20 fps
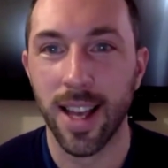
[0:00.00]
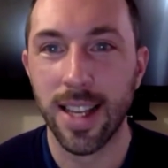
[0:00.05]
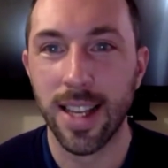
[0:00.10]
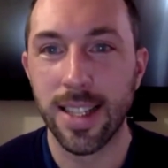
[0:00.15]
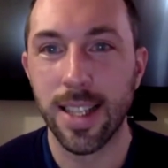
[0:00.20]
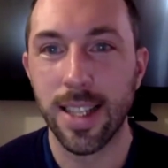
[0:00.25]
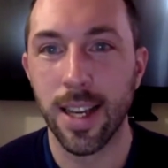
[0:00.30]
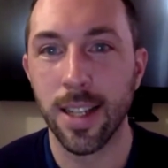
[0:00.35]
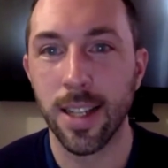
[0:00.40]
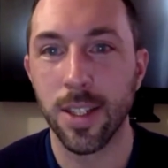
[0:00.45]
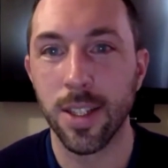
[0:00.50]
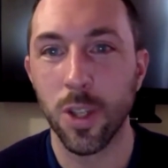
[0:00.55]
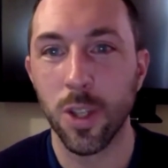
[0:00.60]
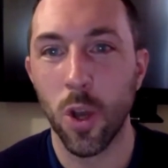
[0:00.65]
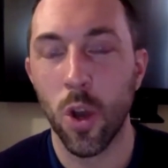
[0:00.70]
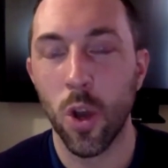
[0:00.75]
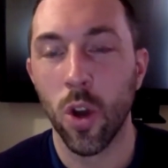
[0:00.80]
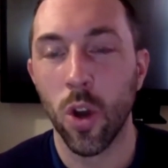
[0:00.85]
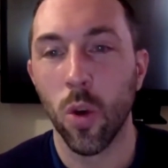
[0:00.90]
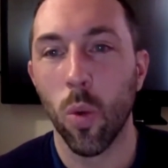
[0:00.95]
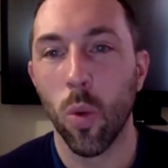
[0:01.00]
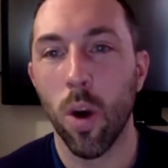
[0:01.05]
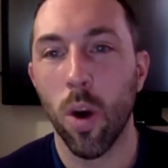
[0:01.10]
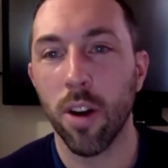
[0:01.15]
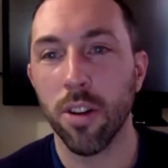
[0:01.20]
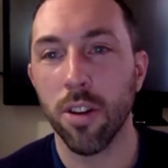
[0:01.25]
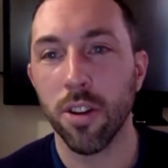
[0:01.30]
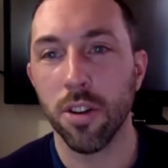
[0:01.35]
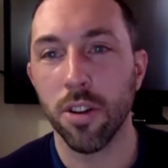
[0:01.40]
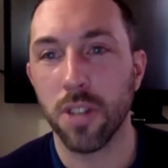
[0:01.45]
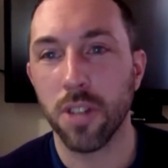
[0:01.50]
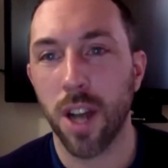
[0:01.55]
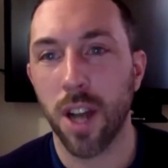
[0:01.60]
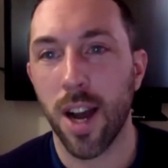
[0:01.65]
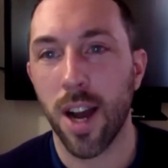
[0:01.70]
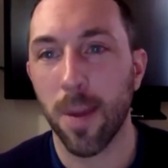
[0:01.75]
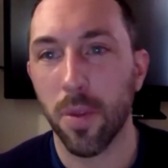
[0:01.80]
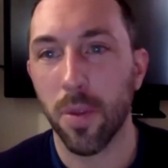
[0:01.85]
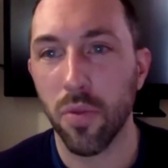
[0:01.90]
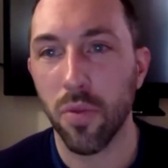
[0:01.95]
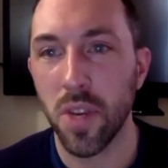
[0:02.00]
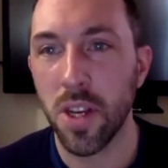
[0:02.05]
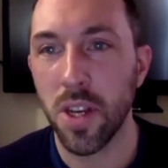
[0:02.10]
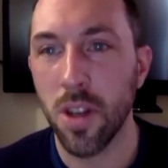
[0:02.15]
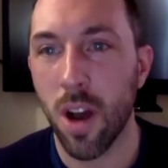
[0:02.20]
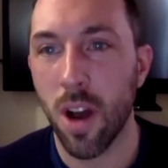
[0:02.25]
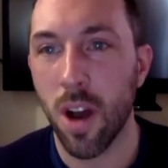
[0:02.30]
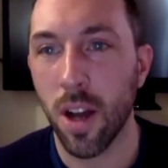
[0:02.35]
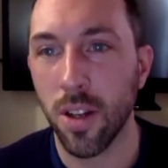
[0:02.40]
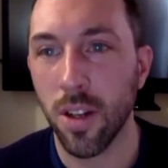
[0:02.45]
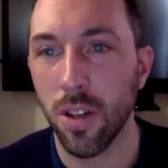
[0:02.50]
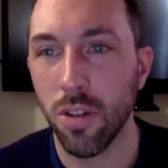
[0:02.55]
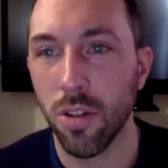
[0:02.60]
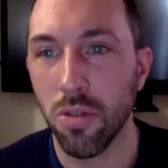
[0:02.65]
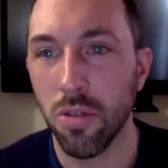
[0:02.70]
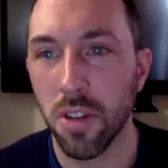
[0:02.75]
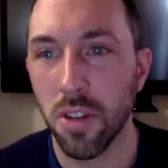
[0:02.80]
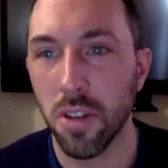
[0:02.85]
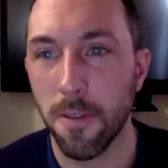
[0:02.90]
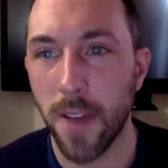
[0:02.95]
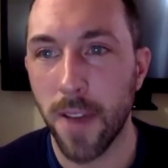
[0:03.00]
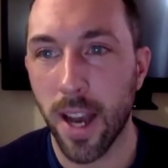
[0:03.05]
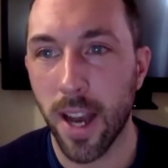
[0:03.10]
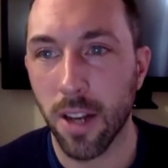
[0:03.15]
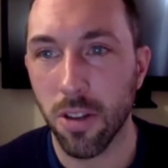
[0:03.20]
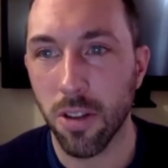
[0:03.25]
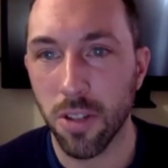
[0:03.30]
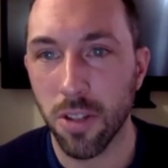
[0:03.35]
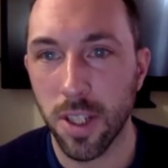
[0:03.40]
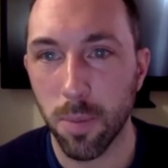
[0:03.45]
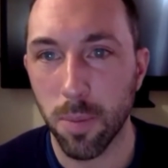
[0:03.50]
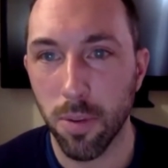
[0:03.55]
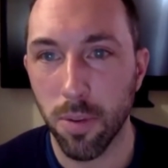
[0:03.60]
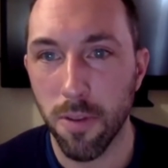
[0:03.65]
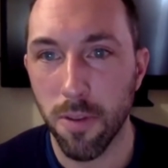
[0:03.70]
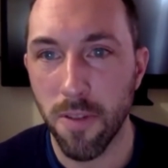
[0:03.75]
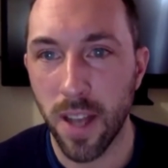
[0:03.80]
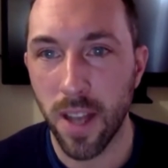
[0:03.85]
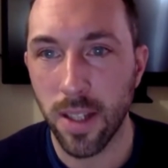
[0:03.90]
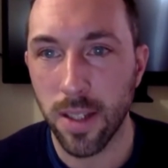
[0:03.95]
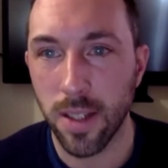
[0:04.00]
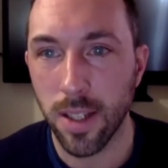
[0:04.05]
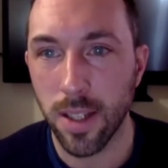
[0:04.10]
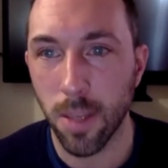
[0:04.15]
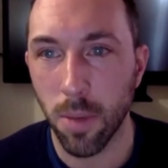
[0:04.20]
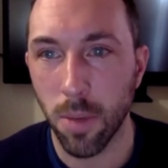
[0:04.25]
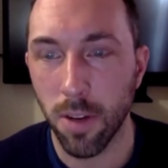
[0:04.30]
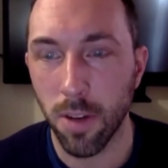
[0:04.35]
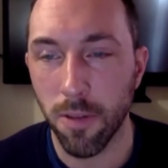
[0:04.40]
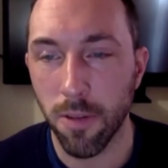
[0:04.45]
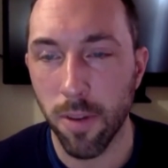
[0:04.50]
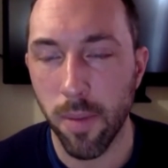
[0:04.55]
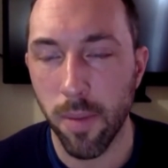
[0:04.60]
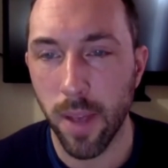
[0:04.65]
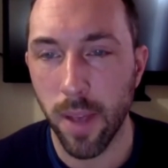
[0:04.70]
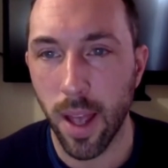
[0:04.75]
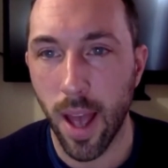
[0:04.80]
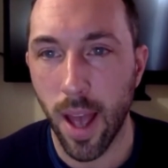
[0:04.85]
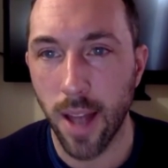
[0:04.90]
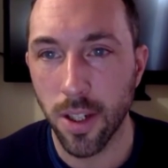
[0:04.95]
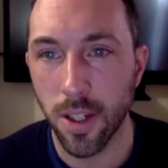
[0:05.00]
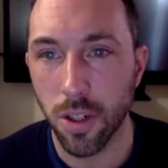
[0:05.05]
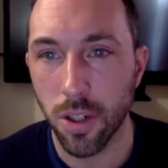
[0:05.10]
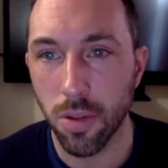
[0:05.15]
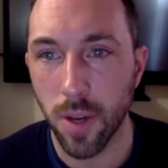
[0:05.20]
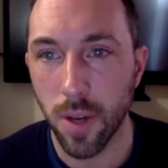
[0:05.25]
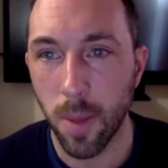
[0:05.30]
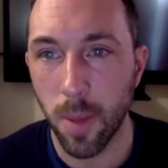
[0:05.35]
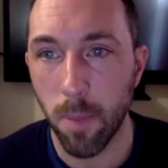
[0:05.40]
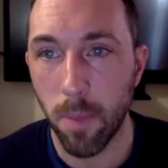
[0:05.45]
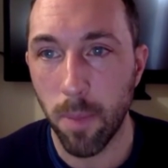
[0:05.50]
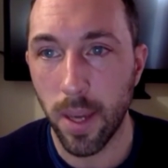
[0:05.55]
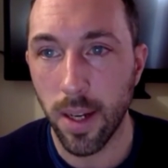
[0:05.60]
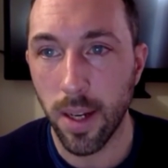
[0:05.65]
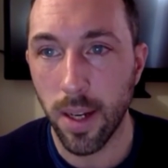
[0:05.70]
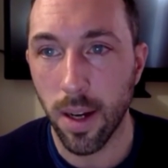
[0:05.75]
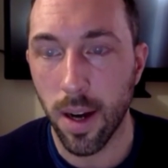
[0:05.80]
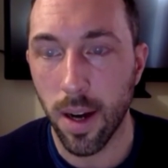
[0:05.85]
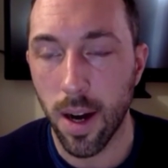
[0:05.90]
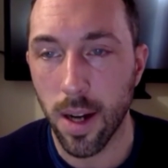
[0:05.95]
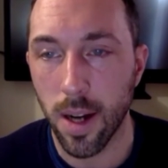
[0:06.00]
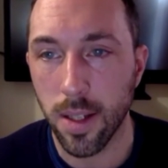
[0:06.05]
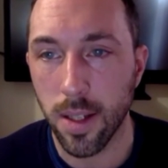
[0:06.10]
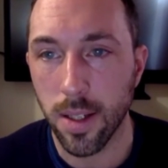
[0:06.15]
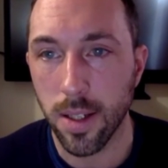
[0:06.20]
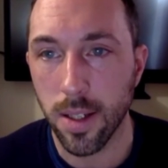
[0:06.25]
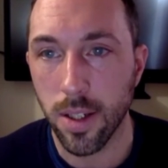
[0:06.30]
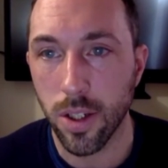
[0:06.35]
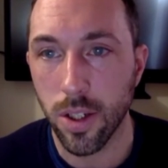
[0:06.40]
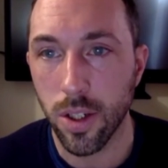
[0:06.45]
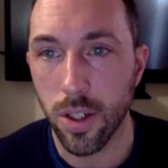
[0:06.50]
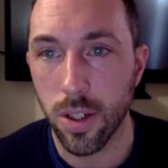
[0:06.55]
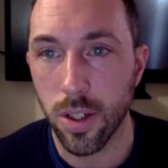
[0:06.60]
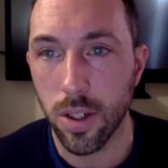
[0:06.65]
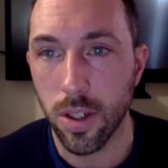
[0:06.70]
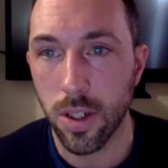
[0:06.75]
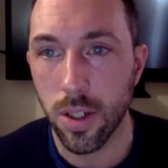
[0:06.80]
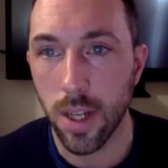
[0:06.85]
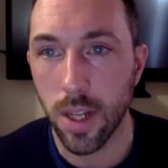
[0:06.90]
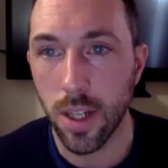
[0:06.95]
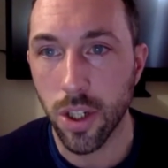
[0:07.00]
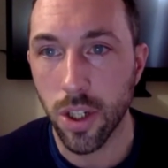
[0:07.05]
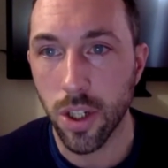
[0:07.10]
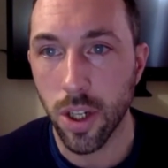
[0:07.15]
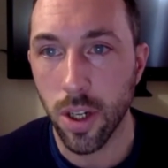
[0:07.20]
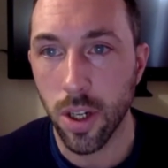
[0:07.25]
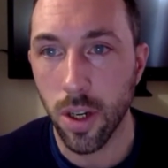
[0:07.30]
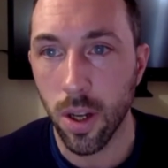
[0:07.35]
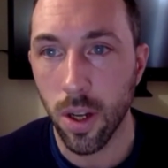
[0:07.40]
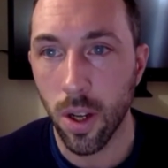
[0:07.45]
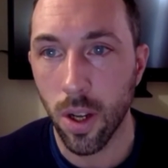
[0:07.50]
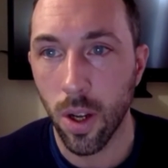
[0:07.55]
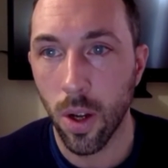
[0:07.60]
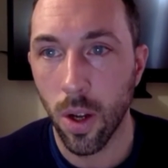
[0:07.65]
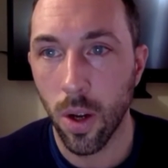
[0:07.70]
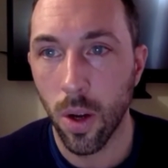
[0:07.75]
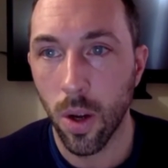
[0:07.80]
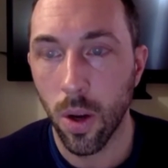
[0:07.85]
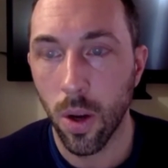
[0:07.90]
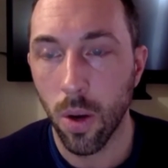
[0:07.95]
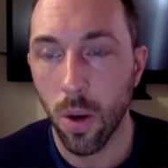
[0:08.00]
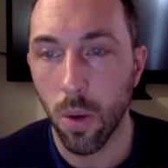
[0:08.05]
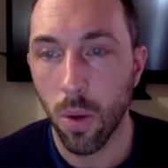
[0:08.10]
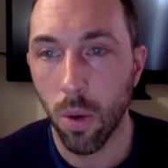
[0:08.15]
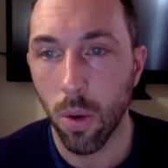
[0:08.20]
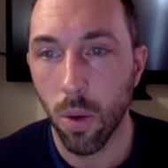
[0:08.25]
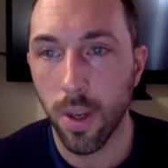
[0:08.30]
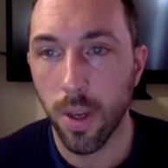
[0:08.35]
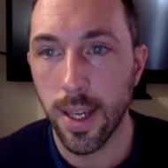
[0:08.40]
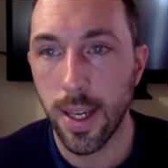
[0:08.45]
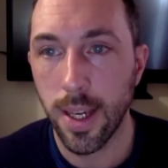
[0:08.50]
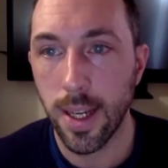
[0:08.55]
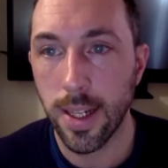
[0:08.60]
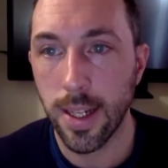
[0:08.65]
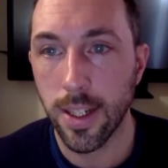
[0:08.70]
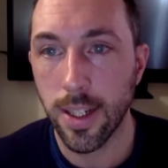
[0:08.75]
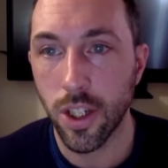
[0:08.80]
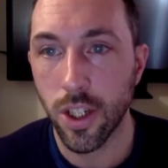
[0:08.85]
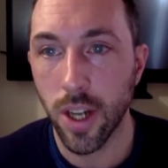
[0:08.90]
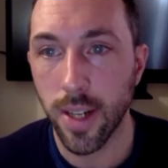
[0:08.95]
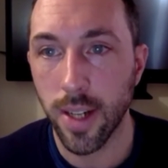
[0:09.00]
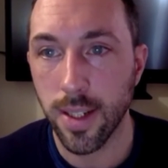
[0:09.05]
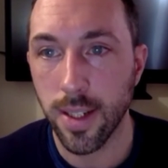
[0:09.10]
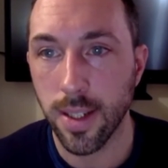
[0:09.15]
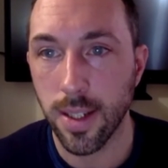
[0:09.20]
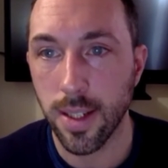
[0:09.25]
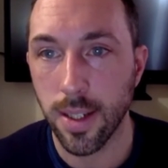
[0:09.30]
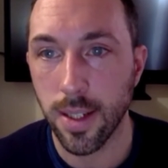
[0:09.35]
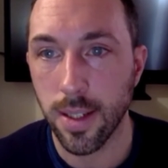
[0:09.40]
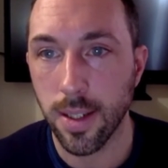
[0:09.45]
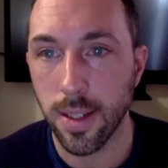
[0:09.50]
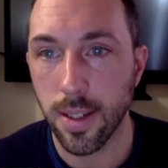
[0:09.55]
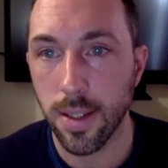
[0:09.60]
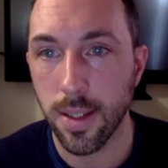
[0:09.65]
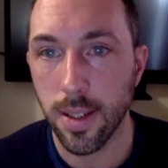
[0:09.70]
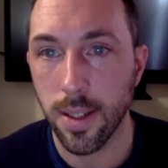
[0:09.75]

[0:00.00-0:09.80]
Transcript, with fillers: says, what are your top three non-nutrient factors that prevent someone from entering beta-oxidation or ketogenesis?